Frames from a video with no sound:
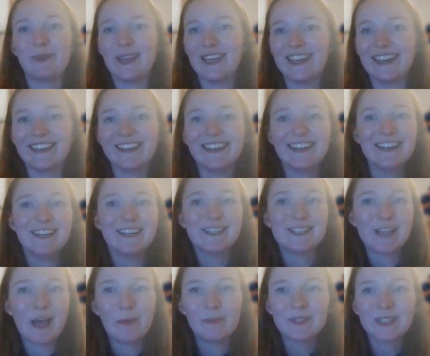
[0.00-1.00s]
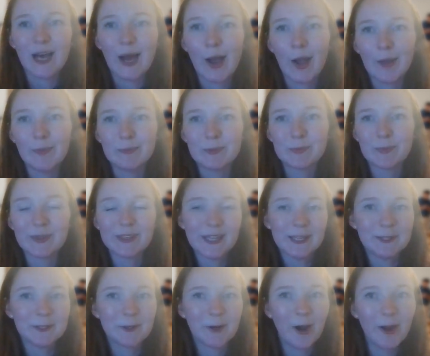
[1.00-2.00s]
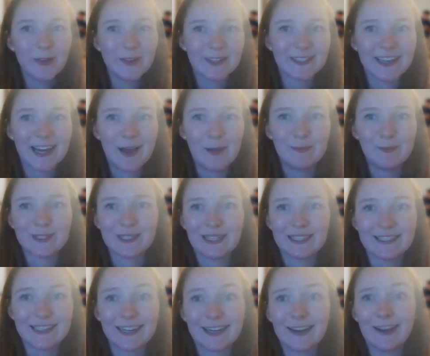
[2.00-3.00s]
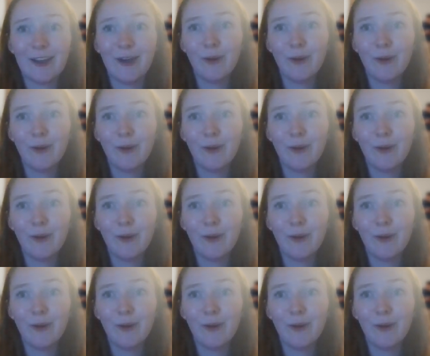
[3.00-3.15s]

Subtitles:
be sometimes, but then there are all the times that's like,